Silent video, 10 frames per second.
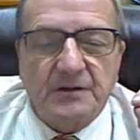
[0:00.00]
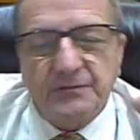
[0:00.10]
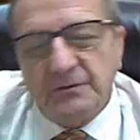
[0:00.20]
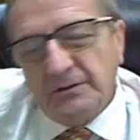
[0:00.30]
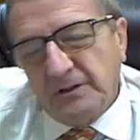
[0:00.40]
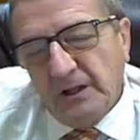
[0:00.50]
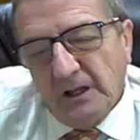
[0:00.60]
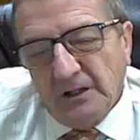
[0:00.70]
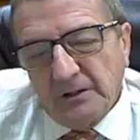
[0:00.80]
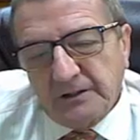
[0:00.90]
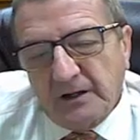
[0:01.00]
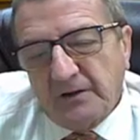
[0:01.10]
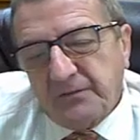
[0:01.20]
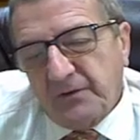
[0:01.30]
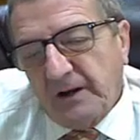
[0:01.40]
If you look at
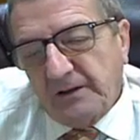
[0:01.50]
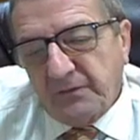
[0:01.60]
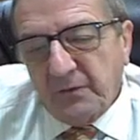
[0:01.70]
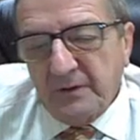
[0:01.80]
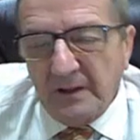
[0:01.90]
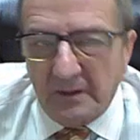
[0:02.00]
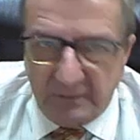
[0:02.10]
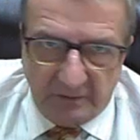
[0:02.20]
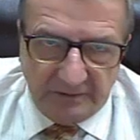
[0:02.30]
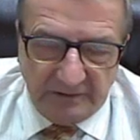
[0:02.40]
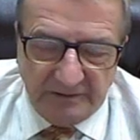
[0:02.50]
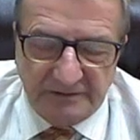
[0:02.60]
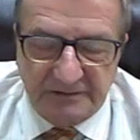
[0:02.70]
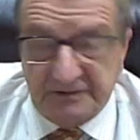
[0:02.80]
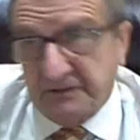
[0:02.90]
Art Fry at 3M,
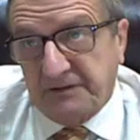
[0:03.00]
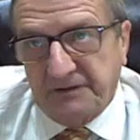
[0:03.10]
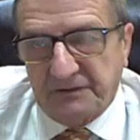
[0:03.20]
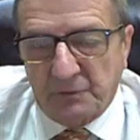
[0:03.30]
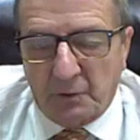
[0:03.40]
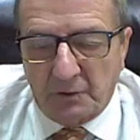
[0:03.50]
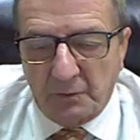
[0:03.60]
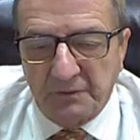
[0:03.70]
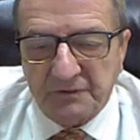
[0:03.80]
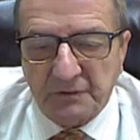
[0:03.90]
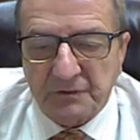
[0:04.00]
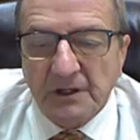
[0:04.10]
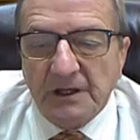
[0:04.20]
this is just a historical research.